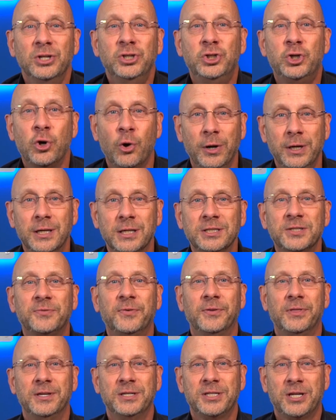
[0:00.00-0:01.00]
Join us
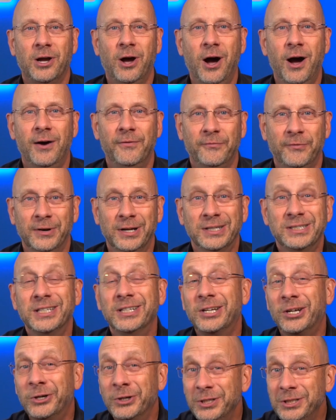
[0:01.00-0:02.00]
for this conference.
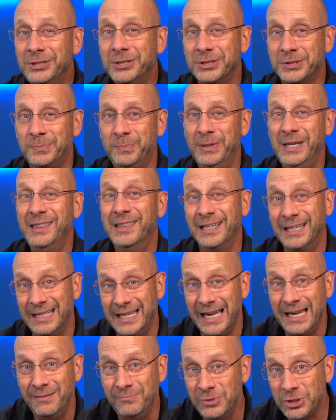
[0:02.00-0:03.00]
It could just be the
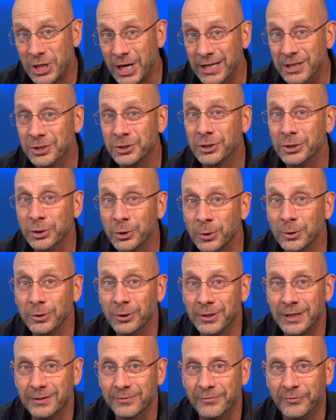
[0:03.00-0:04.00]
game changer you're
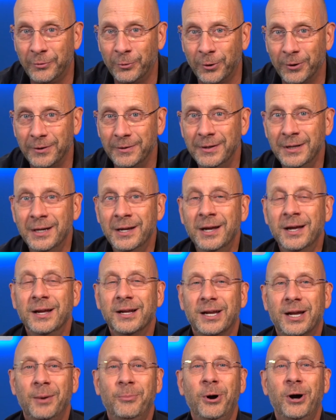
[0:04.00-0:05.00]
looking for.
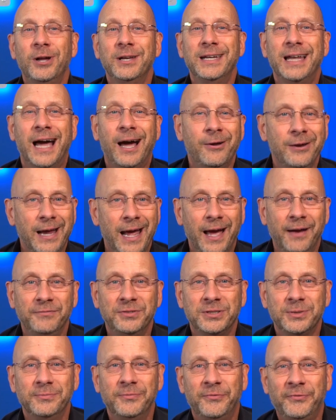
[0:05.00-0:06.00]
Come on down, have
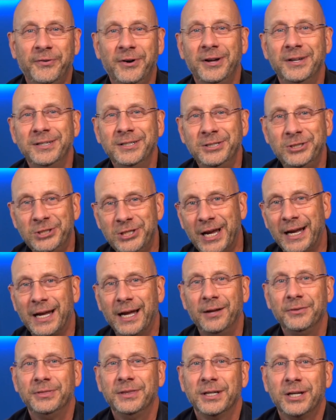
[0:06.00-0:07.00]
some fun, check
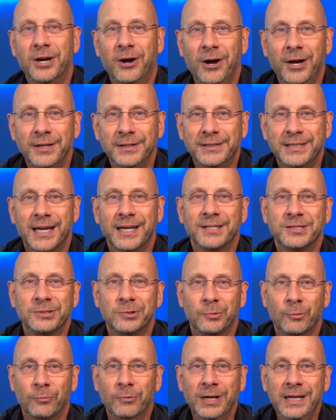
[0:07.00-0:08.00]
out the contest,
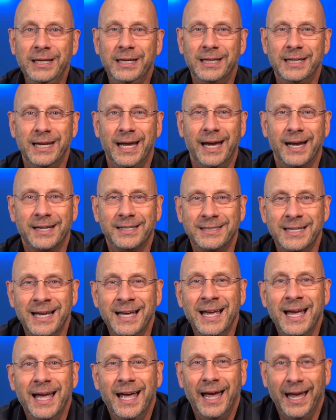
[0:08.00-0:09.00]
reconnect,
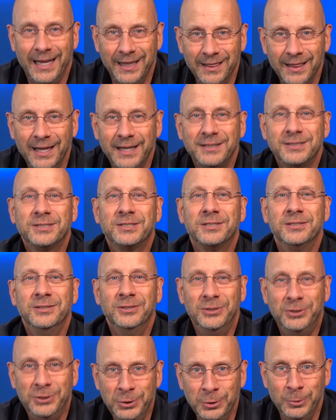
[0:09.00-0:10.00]
and let's
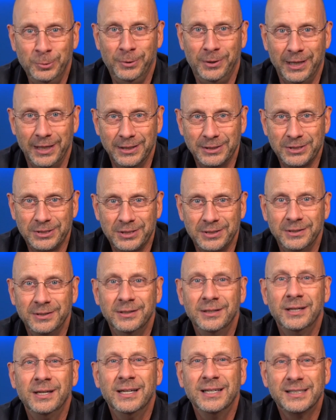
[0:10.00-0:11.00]
do this.
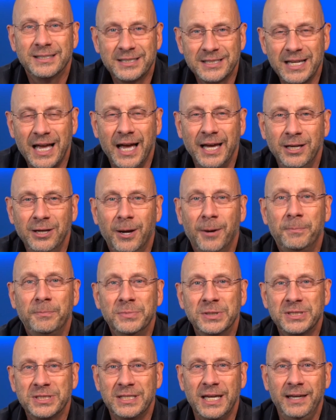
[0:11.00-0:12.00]
Sign up,
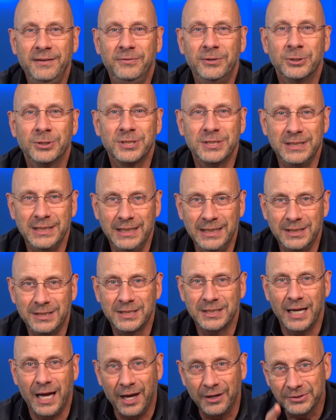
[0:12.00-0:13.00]
save your
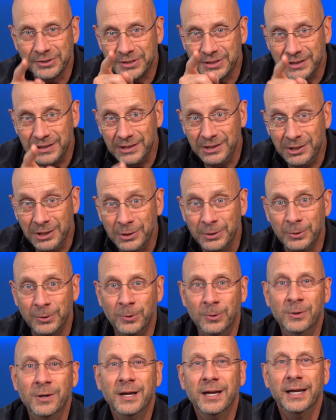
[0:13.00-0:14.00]
seats. I'll see
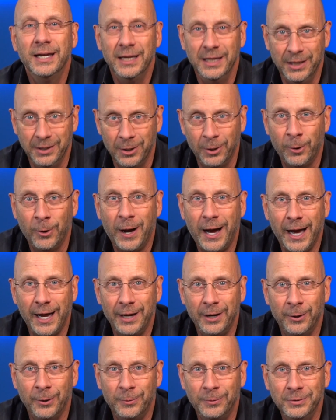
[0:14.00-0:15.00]
you in
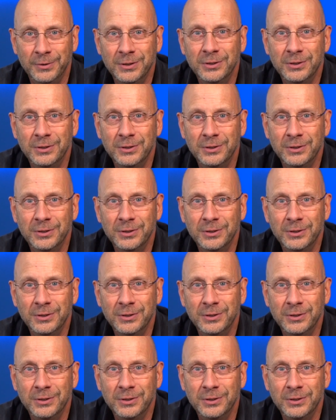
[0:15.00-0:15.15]
Ohio.